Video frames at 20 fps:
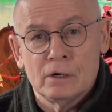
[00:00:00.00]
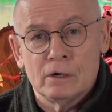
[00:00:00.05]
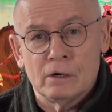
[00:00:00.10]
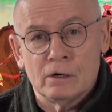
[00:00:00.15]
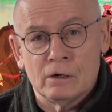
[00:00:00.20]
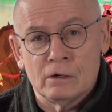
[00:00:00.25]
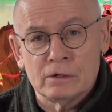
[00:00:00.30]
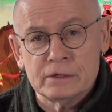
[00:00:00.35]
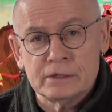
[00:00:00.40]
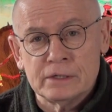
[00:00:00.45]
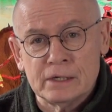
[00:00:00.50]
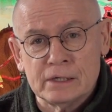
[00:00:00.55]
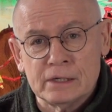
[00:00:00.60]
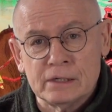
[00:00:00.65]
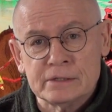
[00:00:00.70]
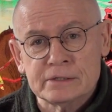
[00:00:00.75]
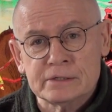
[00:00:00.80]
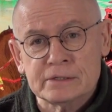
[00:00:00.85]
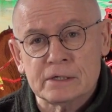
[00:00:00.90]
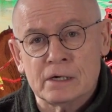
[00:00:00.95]

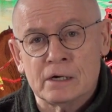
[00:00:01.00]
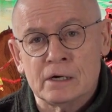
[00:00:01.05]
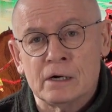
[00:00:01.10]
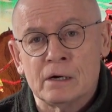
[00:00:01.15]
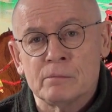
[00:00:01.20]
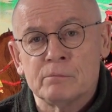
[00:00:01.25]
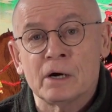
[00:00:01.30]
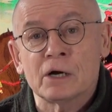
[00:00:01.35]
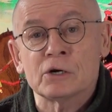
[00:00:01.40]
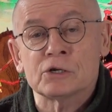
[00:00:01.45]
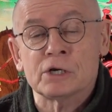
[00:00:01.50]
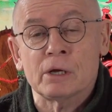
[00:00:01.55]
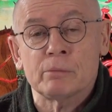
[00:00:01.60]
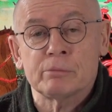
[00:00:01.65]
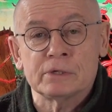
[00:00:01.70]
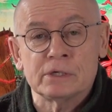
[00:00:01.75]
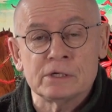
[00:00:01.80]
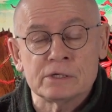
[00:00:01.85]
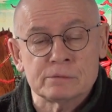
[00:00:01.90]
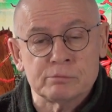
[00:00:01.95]
articles about
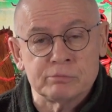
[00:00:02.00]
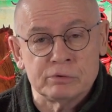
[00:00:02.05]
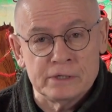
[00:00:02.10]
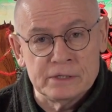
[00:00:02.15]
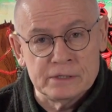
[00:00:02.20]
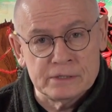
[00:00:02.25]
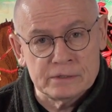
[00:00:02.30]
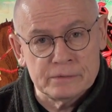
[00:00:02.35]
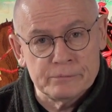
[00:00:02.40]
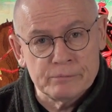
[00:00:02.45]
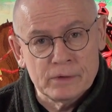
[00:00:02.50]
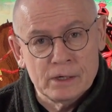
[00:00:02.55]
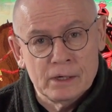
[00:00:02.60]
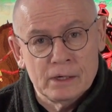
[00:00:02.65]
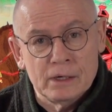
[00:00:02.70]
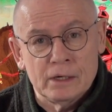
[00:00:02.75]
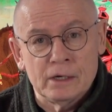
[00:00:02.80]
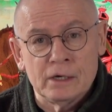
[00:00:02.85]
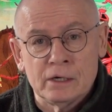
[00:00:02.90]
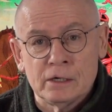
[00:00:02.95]
Japanese prince
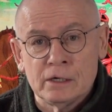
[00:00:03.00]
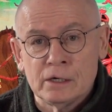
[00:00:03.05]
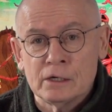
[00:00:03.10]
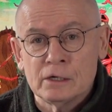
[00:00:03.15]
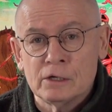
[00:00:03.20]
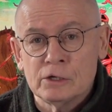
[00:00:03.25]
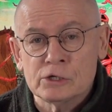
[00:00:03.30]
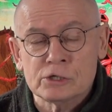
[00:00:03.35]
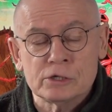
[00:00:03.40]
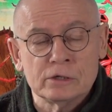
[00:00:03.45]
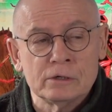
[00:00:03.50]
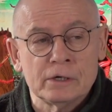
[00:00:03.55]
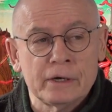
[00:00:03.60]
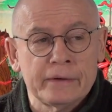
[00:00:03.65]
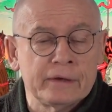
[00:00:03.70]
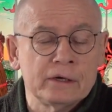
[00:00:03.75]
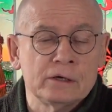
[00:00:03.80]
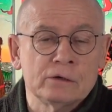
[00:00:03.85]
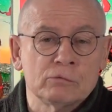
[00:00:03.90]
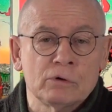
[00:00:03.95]
in English, and I
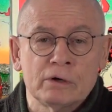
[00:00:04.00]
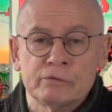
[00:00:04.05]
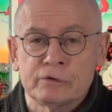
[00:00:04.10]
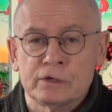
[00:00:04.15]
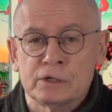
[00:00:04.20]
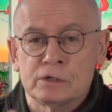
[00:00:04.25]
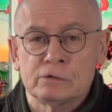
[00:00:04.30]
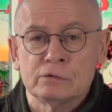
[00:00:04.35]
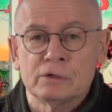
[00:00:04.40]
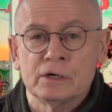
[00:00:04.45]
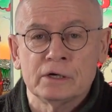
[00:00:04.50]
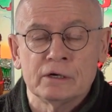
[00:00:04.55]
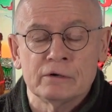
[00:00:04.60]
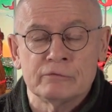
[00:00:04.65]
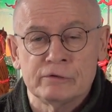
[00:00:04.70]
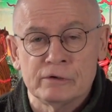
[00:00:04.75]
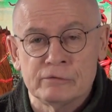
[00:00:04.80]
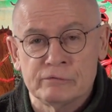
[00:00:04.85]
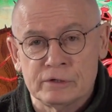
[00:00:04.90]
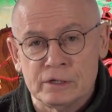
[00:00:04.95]
think roughly
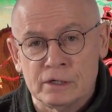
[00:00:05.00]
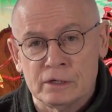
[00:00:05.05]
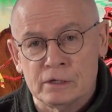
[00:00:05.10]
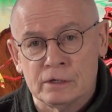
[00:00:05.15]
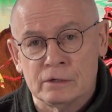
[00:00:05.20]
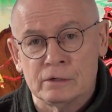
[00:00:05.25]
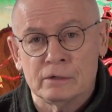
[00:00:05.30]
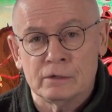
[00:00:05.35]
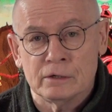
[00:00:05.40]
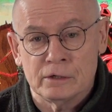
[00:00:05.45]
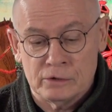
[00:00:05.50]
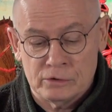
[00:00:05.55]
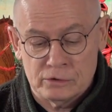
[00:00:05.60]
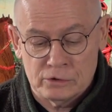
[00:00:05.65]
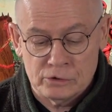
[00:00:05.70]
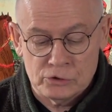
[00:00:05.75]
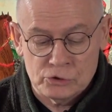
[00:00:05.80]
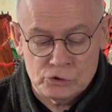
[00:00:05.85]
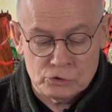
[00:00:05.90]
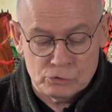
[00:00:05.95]
250
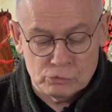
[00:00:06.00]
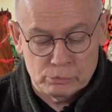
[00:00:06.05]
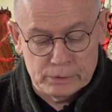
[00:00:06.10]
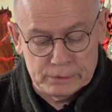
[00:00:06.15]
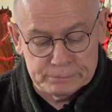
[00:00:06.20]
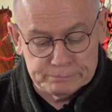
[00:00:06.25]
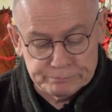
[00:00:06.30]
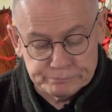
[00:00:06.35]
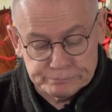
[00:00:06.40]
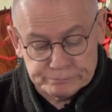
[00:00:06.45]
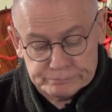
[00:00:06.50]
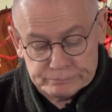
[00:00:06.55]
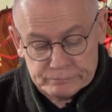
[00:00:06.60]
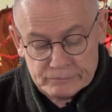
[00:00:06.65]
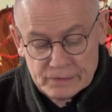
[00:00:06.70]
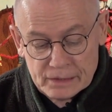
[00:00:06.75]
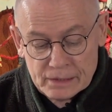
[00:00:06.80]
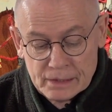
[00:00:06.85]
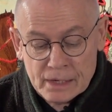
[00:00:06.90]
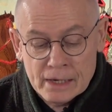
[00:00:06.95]
in German.
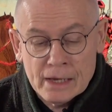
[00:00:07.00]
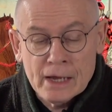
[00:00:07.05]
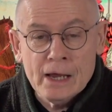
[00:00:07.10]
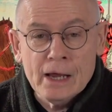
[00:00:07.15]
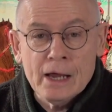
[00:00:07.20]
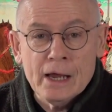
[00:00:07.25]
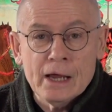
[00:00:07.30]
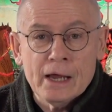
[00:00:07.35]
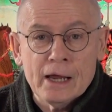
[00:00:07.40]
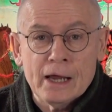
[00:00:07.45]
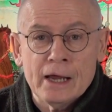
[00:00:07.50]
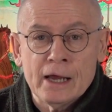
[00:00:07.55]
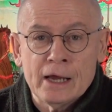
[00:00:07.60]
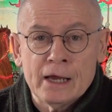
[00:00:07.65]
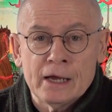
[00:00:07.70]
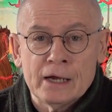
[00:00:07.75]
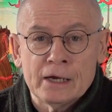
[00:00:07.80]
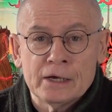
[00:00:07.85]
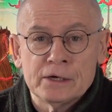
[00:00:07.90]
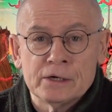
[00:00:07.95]

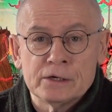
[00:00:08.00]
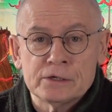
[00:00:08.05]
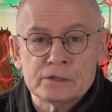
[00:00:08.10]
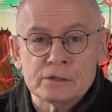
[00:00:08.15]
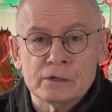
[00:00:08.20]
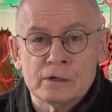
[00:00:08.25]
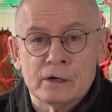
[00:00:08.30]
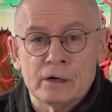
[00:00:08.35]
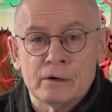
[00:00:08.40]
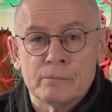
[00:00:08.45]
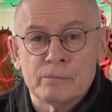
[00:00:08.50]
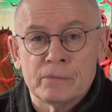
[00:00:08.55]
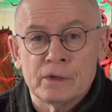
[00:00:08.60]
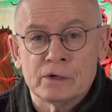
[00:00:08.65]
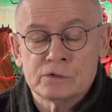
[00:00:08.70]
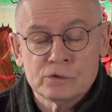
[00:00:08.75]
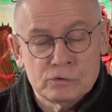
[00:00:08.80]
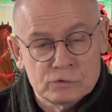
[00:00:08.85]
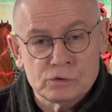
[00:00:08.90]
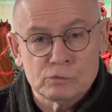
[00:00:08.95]
And
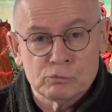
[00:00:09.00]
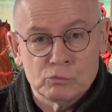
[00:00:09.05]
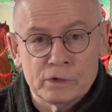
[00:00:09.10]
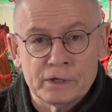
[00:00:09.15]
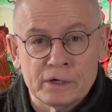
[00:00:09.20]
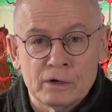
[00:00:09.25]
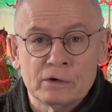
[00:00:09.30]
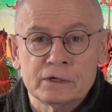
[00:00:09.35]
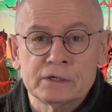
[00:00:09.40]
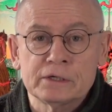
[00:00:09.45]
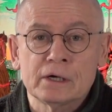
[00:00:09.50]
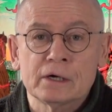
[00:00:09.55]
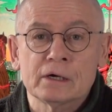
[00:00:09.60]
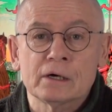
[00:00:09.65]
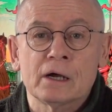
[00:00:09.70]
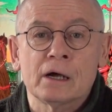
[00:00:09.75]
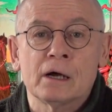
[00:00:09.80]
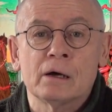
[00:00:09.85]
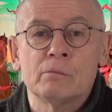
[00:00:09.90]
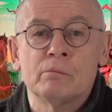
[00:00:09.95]
there's also one article
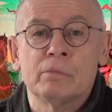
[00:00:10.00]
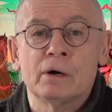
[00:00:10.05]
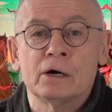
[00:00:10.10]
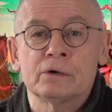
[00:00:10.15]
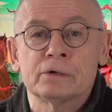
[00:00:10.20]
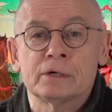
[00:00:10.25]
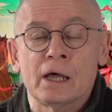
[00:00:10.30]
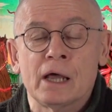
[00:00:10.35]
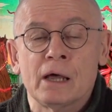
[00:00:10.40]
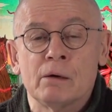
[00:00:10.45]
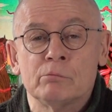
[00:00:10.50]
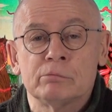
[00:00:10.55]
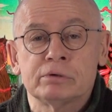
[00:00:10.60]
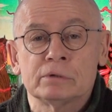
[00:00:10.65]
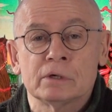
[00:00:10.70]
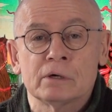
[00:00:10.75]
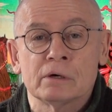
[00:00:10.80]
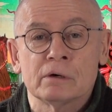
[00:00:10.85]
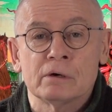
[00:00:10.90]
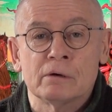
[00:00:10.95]
about
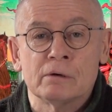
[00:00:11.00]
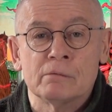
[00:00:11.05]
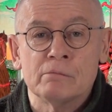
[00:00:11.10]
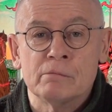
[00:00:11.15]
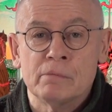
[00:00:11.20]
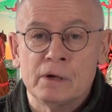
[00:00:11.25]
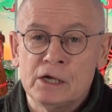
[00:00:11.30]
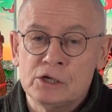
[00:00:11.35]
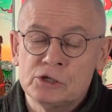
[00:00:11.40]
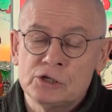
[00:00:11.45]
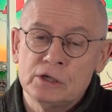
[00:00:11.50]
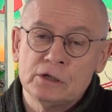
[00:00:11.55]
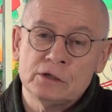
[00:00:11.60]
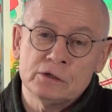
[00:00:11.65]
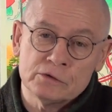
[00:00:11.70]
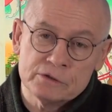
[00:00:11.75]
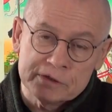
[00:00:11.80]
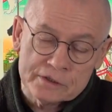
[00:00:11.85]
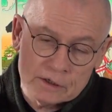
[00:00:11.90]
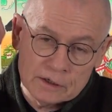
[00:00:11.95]
Emperor Meiji.
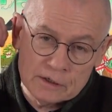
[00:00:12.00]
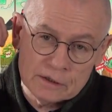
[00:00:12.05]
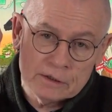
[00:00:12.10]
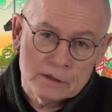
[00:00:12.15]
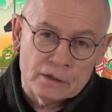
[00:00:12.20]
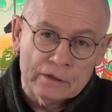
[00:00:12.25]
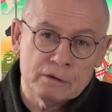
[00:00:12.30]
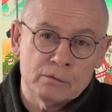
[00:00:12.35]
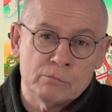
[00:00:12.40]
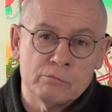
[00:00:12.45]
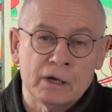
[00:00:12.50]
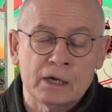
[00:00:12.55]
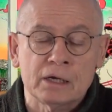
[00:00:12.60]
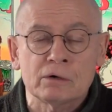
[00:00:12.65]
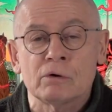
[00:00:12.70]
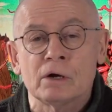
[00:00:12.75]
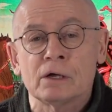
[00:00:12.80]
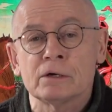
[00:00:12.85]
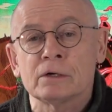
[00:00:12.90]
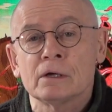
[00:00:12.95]
You see it in the
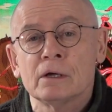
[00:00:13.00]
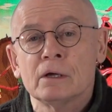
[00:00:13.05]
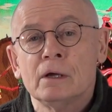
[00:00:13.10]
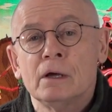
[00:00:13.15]
background.